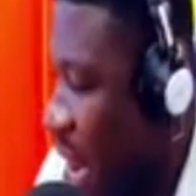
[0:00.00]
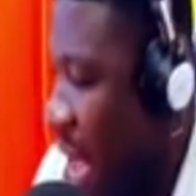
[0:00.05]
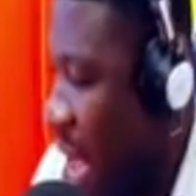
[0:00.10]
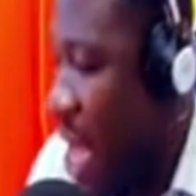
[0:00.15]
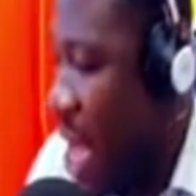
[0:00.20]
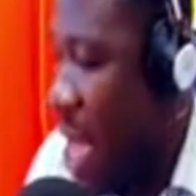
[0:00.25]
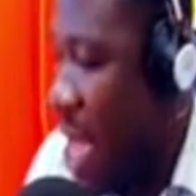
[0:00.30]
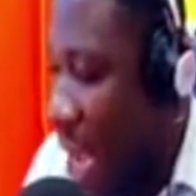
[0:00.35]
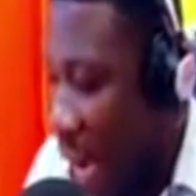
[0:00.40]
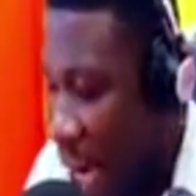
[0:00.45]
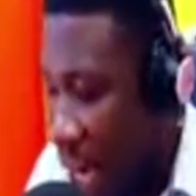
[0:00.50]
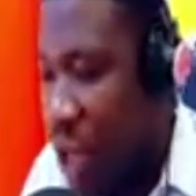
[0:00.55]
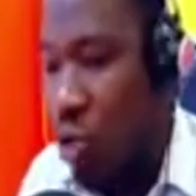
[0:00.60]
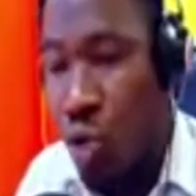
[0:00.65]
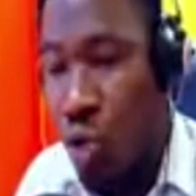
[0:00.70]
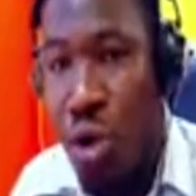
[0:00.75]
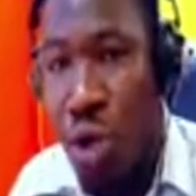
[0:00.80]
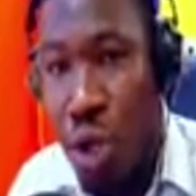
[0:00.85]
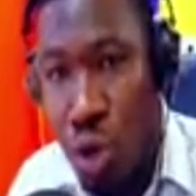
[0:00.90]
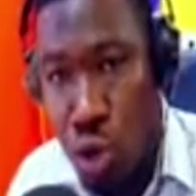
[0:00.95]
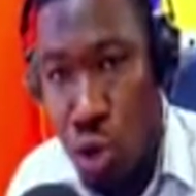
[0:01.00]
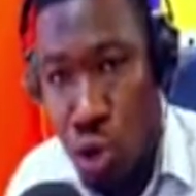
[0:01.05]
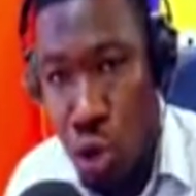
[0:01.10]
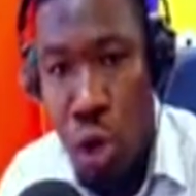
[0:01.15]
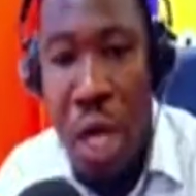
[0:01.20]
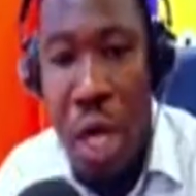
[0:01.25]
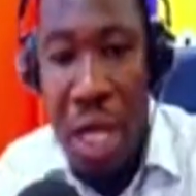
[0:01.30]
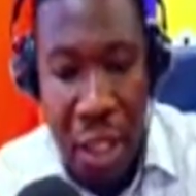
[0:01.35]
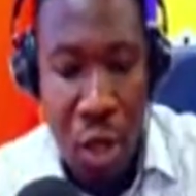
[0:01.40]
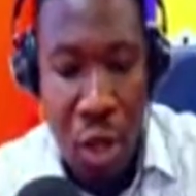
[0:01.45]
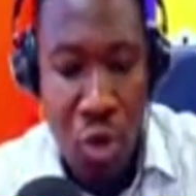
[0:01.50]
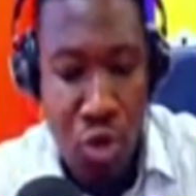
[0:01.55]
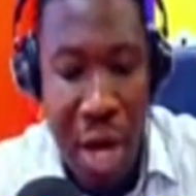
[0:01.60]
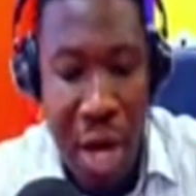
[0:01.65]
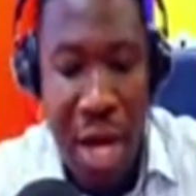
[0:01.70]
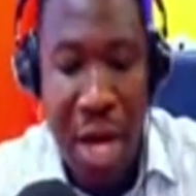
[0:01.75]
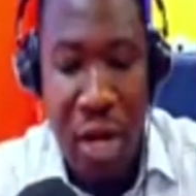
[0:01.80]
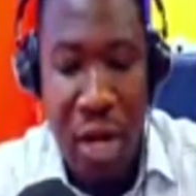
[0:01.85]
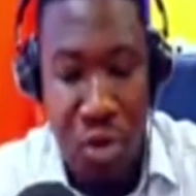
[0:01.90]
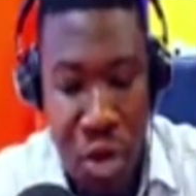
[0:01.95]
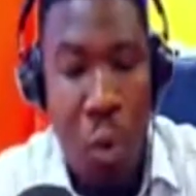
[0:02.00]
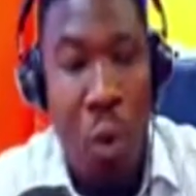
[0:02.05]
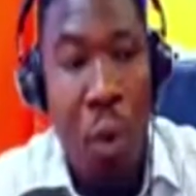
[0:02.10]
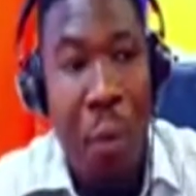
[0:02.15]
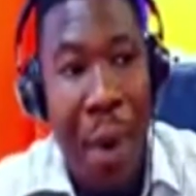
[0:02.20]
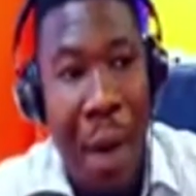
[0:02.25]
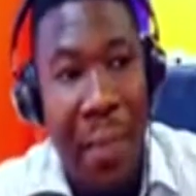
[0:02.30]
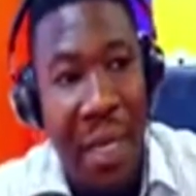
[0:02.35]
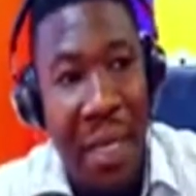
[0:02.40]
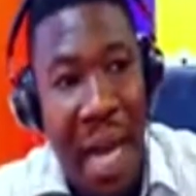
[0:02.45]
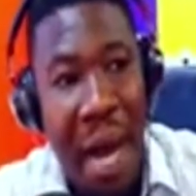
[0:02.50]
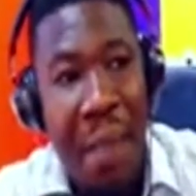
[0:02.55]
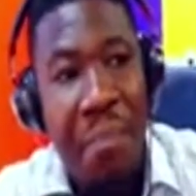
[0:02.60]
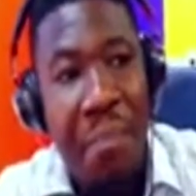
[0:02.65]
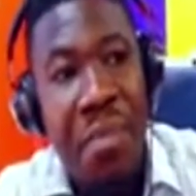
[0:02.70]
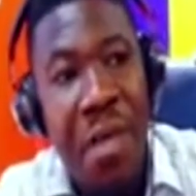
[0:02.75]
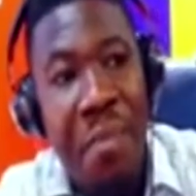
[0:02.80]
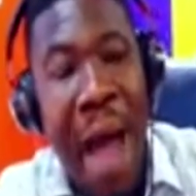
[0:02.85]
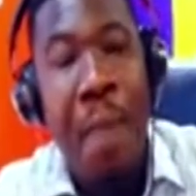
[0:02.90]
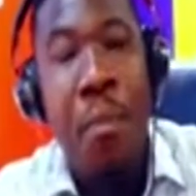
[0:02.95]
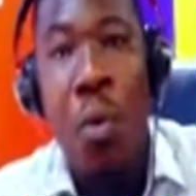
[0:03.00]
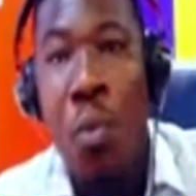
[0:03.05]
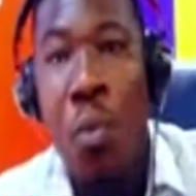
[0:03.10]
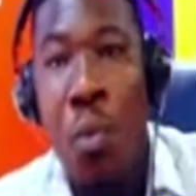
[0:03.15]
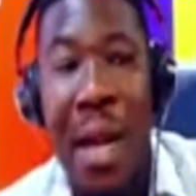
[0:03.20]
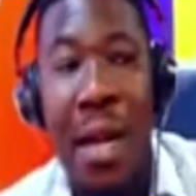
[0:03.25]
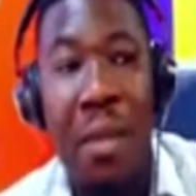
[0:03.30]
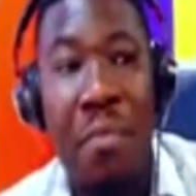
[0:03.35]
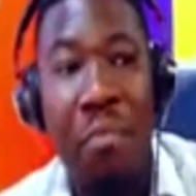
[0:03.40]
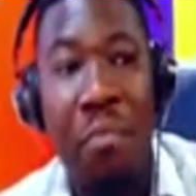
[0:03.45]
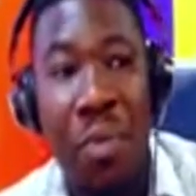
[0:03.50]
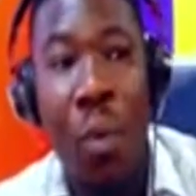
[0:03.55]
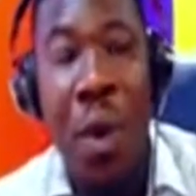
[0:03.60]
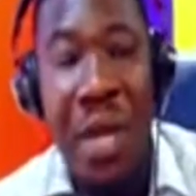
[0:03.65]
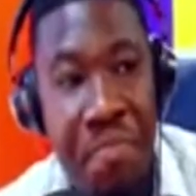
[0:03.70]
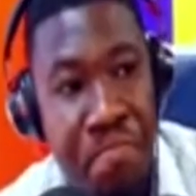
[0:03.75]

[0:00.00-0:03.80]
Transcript: And the screen is no. So, drama to know about that. Be a Bible man in view on him.